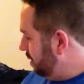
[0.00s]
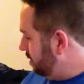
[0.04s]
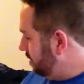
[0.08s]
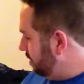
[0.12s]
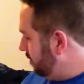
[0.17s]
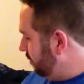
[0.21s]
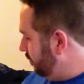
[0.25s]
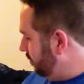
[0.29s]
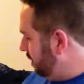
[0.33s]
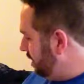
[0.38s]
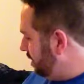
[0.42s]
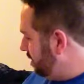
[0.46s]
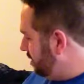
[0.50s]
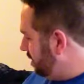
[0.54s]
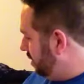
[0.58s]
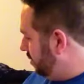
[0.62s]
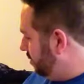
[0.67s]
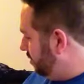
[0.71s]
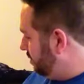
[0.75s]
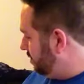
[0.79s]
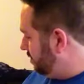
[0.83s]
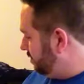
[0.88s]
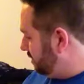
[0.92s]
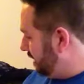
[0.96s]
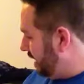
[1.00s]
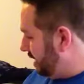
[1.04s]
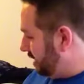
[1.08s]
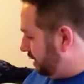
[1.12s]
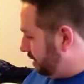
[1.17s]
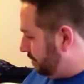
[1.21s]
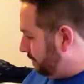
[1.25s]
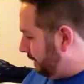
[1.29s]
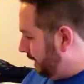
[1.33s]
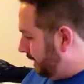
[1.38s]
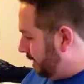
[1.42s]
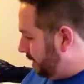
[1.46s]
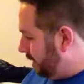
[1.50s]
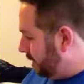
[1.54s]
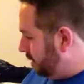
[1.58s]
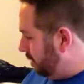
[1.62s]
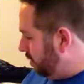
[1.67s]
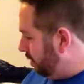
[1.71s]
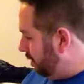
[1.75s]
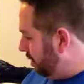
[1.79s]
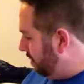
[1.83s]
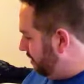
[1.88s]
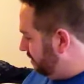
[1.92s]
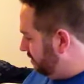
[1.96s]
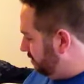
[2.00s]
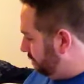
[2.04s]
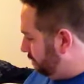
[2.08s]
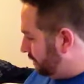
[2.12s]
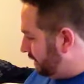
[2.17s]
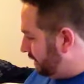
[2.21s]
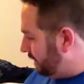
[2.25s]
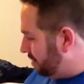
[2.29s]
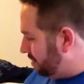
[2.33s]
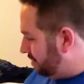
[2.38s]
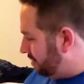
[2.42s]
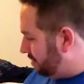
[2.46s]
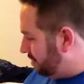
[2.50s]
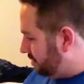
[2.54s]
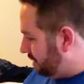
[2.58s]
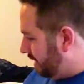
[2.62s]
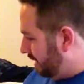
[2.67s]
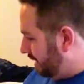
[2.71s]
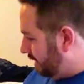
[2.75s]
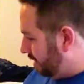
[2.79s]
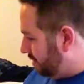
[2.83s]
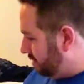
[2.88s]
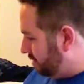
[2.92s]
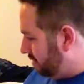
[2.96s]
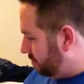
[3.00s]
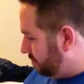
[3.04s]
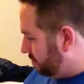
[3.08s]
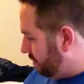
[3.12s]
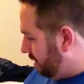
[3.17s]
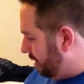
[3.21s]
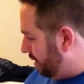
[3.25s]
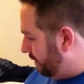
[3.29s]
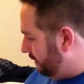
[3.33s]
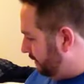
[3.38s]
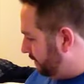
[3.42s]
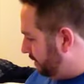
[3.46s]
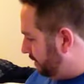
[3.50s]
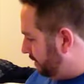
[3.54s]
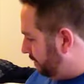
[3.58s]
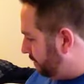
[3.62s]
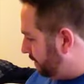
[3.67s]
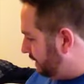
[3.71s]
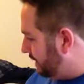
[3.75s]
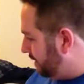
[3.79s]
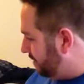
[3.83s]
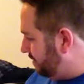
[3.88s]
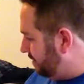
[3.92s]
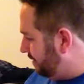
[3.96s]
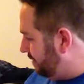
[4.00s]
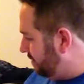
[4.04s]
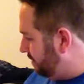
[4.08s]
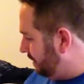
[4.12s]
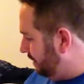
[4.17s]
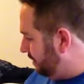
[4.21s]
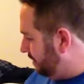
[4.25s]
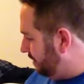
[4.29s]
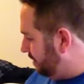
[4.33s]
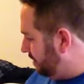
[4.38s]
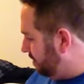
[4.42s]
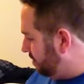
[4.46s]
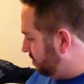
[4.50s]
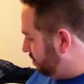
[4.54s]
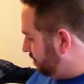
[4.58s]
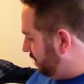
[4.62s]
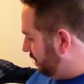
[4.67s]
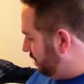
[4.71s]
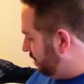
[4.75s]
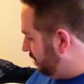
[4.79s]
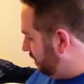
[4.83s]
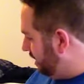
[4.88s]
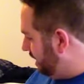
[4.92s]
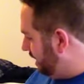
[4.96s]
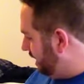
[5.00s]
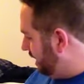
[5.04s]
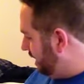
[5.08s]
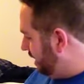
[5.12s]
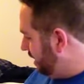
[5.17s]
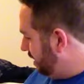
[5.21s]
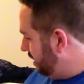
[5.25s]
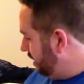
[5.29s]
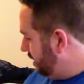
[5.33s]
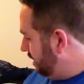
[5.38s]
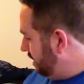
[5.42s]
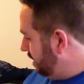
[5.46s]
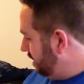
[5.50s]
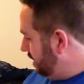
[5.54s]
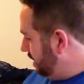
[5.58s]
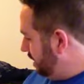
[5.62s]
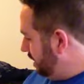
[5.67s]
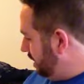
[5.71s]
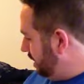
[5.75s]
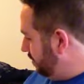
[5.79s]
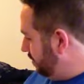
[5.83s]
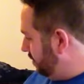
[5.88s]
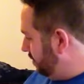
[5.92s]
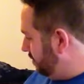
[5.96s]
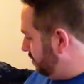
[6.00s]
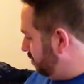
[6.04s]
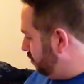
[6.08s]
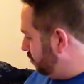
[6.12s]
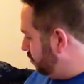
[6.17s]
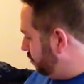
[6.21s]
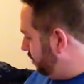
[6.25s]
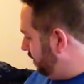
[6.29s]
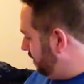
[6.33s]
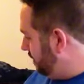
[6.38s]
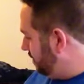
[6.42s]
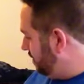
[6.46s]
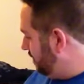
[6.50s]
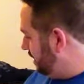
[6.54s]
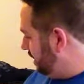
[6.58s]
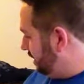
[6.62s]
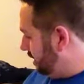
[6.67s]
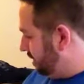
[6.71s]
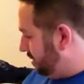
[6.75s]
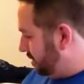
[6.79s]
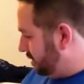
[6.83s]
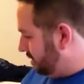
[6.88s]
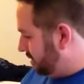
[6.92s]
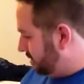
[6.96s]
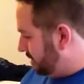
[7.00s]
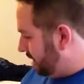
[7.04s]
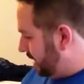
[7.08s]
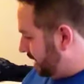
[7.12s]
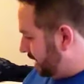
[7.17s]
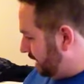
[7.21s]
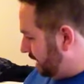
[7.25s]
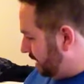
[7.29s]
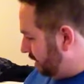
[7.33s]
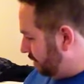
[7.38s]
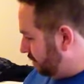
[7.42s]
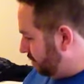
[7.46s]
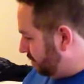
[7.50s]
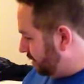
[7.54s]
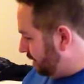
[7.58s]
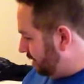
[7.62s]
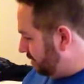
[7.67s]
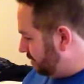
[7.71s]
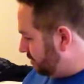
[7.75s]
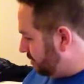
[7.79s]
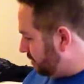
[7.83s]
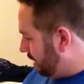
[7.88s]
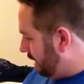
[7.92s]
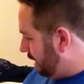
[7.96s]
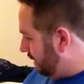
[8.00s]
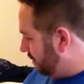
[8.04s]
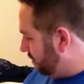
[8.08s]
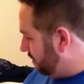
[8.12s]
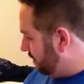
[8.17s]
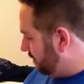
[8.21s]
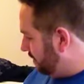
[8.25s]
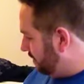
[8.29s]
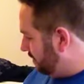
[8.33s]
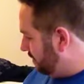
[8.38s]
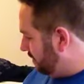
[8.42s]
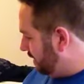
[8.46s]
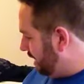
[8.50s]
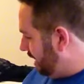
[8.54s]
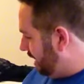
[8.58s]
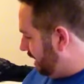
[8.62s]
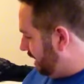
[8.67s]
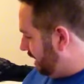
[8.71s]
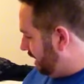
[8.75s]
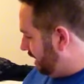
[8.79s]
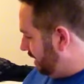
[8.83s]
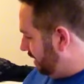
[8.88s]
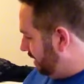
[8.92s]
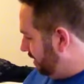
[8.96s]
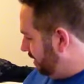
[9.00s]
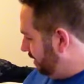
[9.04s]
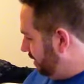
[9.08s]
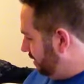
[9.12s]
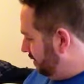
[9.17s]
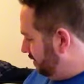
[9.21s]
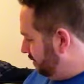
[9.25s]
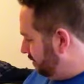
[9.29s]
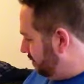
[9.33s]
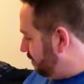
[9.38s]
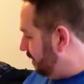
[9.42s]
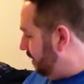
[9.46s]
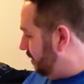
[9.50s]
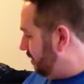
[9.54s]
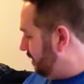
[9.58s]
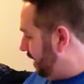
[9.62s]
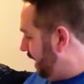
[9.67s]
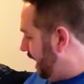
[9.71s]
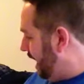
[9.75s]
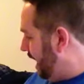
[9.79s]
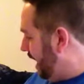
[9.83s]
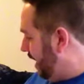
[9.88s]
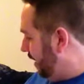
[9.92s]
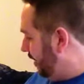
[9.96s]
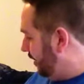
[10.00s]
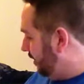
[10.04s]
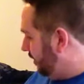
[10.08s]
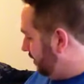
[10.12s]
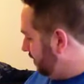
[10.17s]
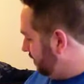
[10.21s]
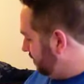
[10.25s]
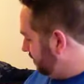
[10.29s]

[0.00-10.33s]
The window was shaded by an enormous beanstalk sprung from the beans his mother had thrown away. It was twisted and thick, and it reached right up to the sky. "So there!"